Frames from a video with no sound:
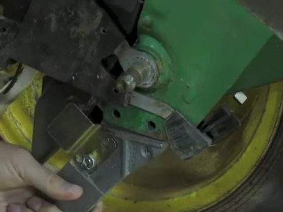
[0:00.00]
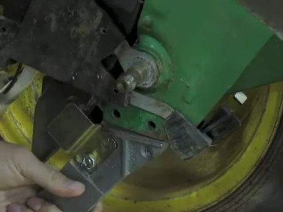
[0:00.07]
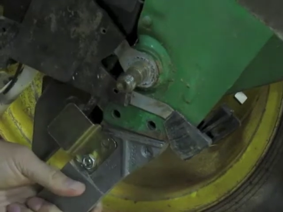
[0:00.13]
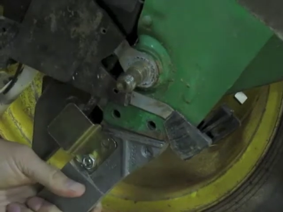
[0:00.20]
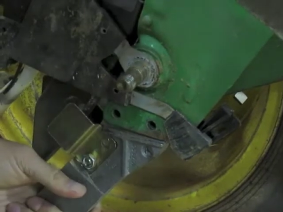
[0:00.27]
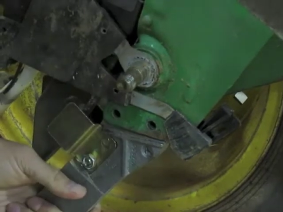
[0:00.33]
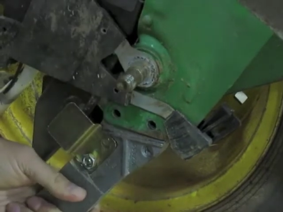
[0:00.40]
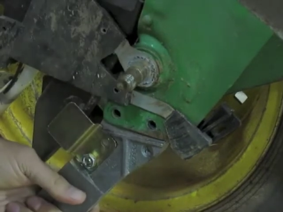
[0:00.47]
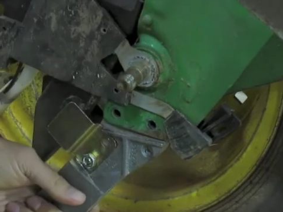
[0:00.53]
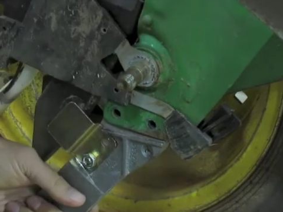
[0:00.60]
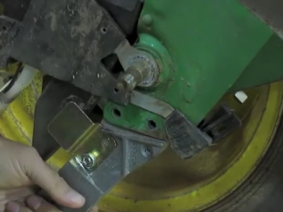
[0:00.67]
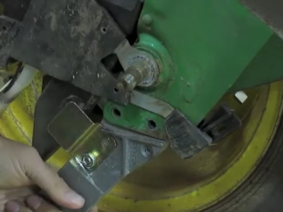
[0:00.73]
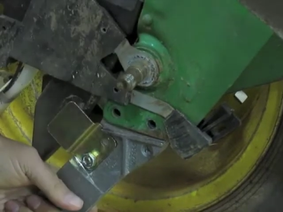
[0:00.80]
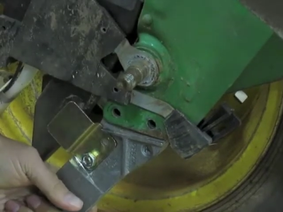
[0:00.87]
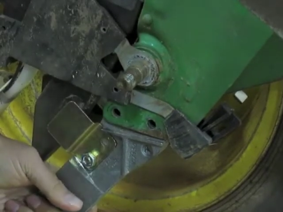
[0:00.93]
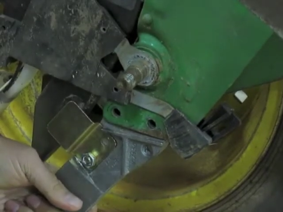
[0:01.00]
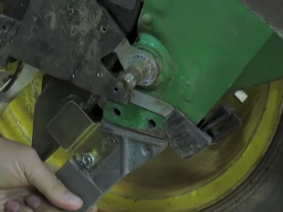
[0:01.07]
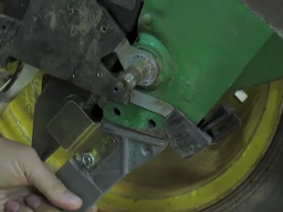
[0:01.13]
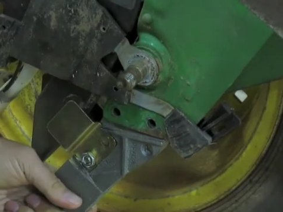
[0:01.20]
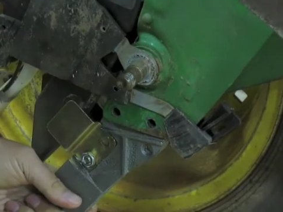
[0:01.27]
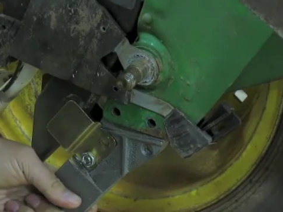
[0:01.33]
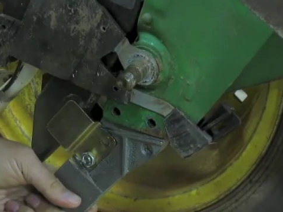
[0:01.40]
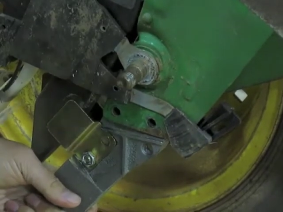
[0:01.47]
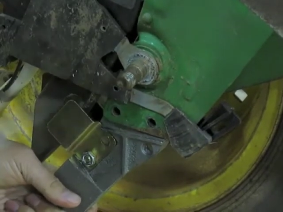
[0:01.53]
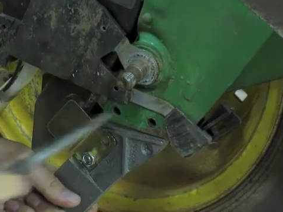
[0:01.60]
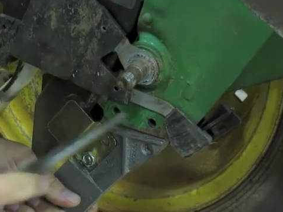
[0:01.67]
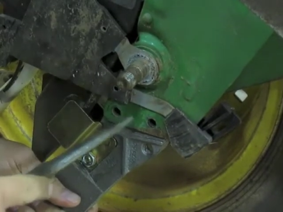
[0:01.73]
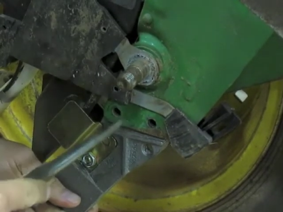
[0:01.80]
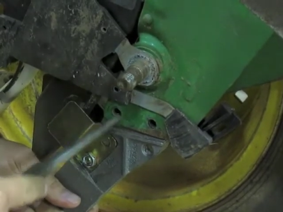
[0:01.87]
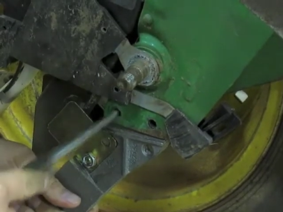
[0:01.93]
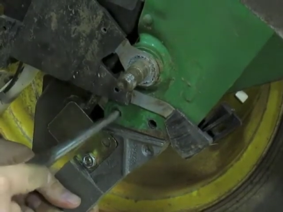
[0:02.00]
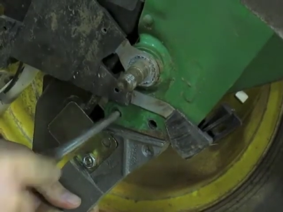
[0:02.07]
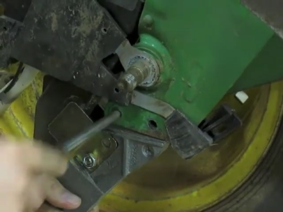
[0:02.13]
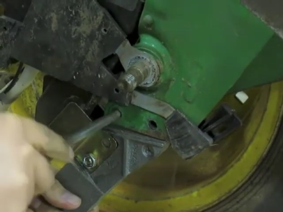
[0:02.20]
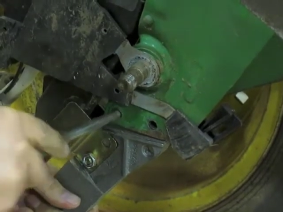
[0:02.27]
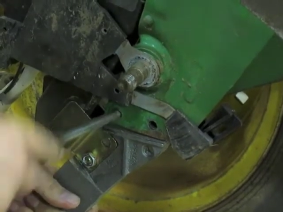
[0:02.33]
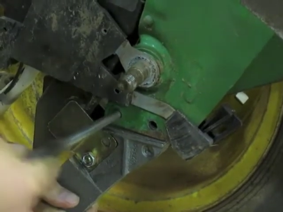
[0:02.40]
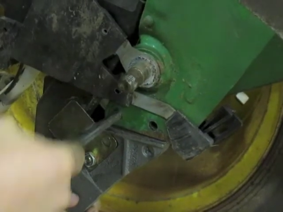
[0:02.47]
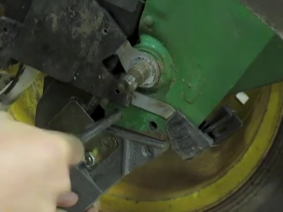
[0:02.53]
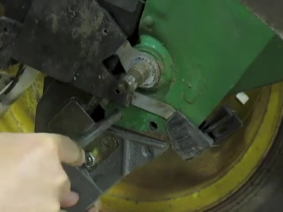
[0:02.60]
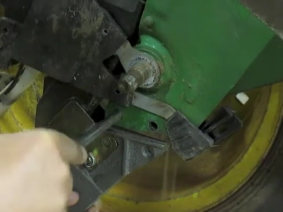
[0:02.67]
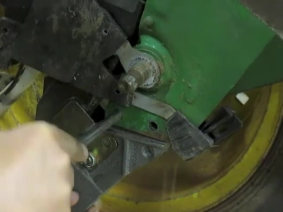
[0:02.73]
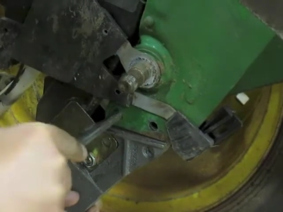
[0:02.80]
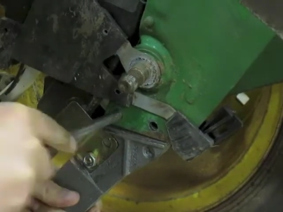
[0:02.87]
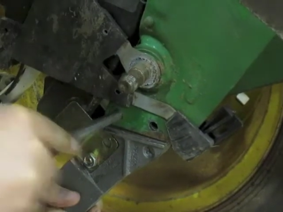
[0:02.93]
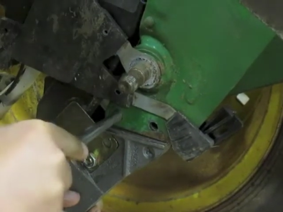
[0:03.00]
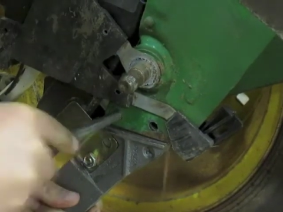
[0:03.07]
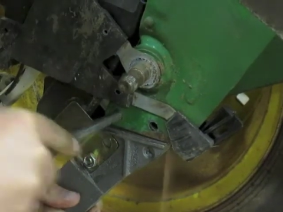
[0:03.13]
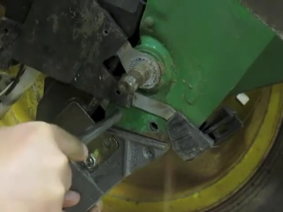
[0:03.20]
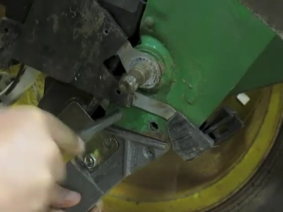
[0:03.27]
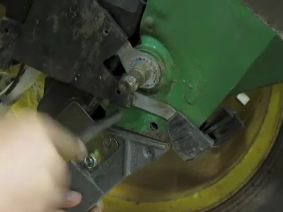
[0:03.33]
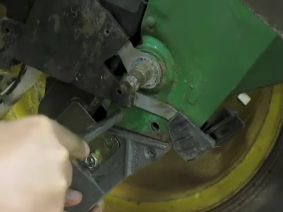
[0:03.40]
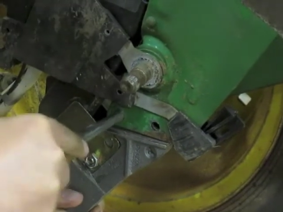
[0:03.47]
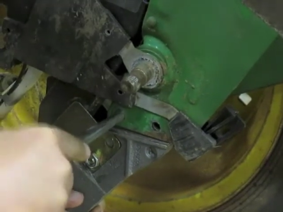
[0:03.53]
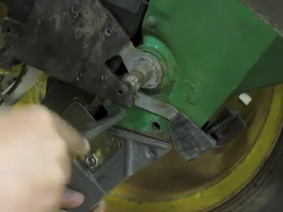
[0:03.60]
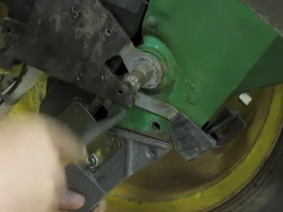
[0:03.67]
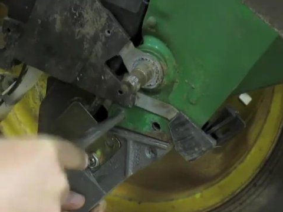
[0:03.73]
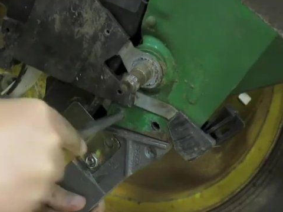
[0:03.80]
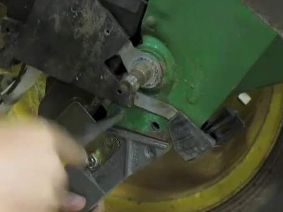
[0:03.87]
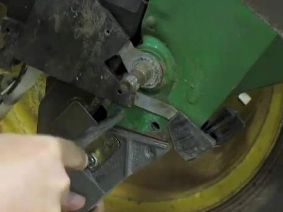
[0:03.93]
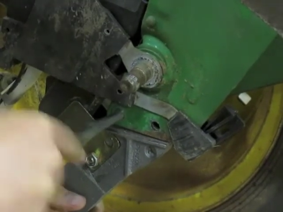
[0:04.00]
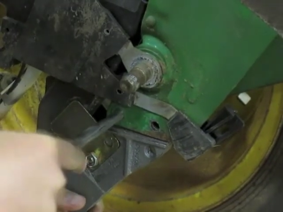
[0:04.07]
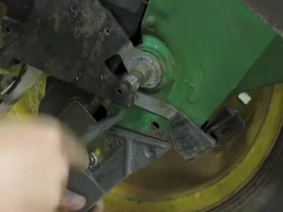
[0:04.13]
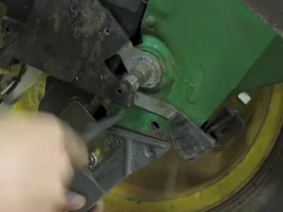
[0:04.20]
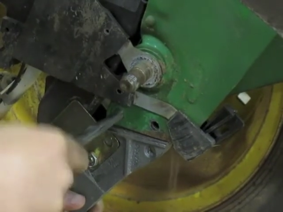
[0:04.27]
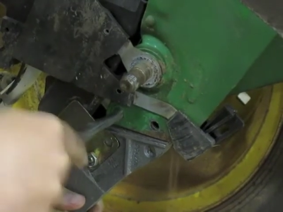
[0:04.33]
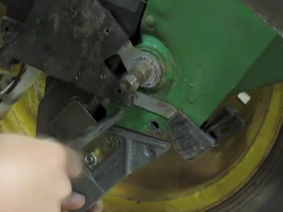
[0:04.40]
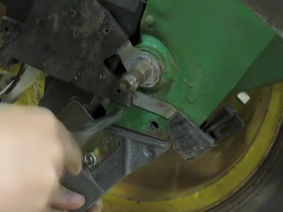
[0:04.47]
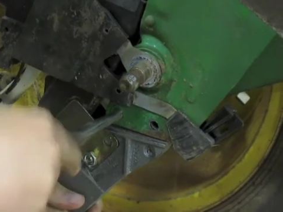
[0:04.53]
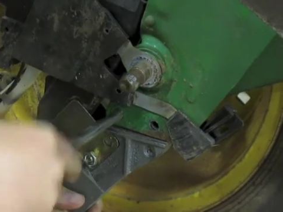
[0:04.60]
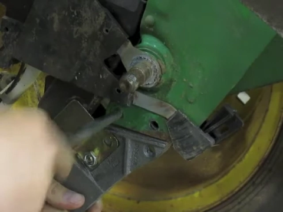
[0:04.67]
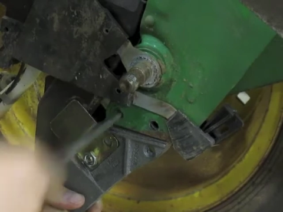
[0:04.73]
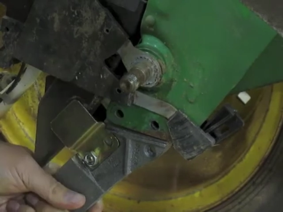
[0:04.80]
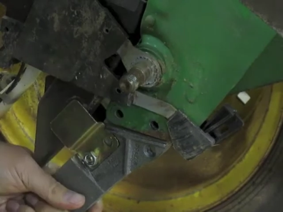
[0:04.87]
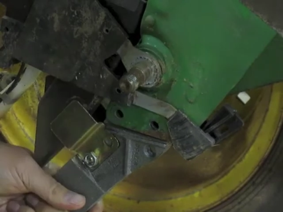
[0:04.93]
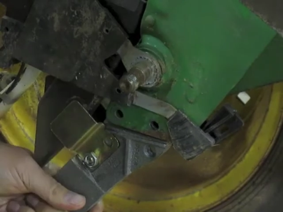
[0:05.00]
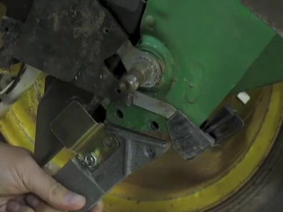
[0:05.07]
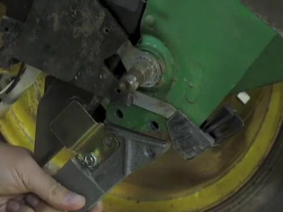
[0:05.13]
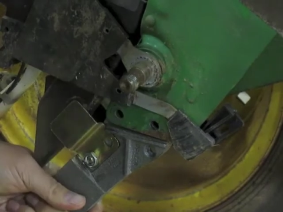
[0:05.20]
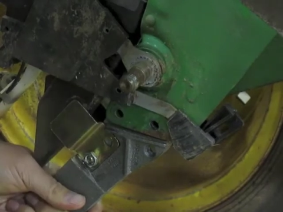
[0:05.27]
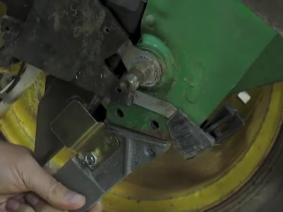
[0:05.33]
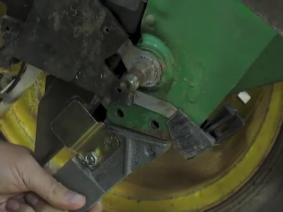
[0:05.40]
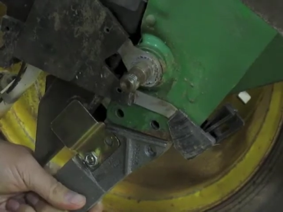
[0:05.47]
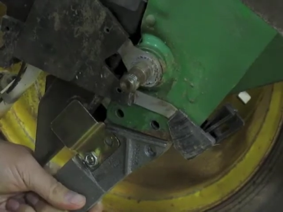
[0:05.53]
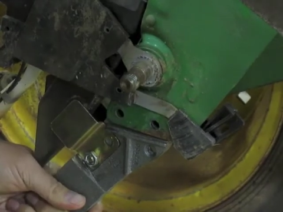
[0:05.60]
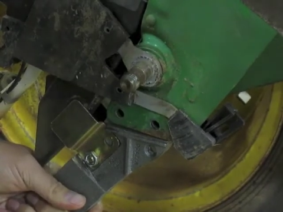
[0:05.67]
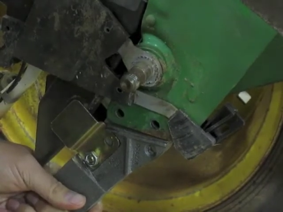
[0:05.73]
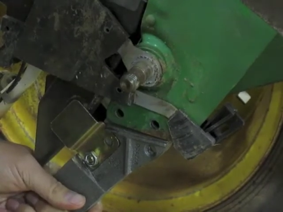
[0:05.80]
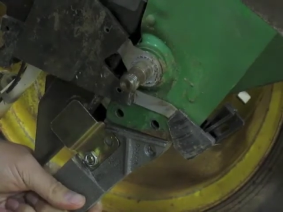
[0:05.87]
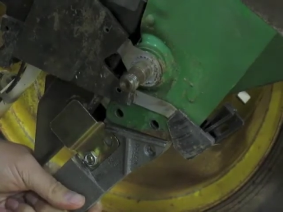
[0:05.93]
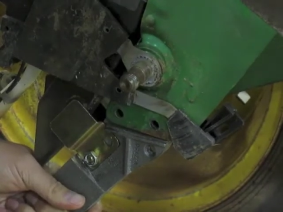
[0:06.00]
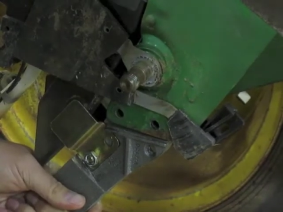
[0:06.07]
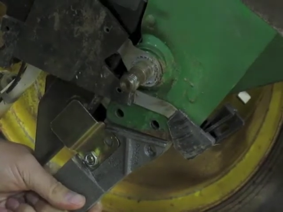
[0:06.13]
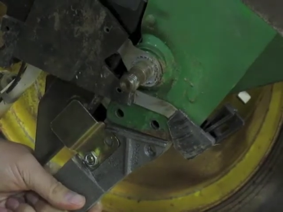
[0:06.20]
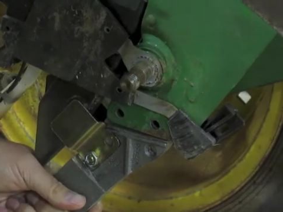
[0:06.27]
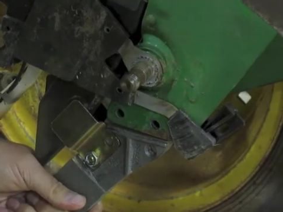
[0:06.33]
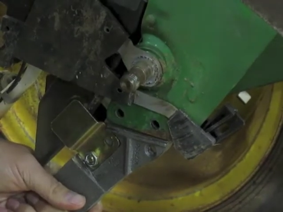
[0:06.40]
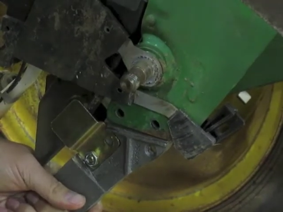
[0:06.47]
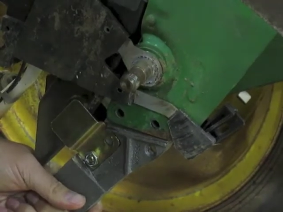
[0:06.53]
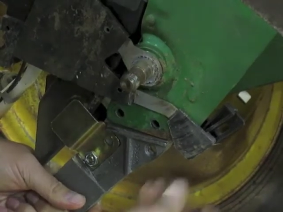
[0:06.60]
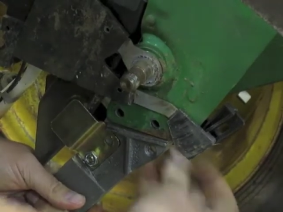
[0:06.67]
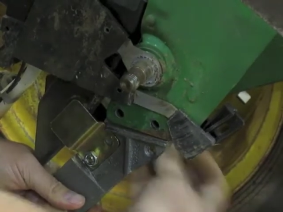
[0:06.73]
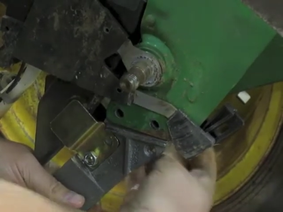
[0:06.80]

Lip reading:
No face is visible, so there are no lips to read.